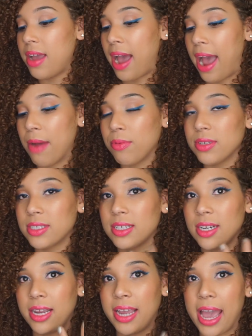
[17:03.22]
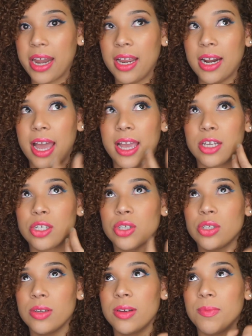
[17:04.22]
I was getting, like,
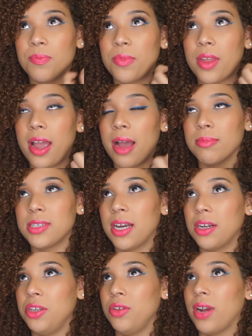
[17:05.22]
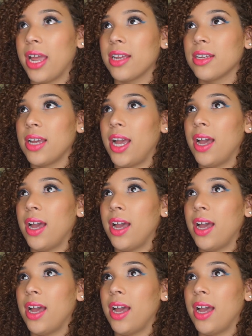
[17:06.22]
I'm telling you, like,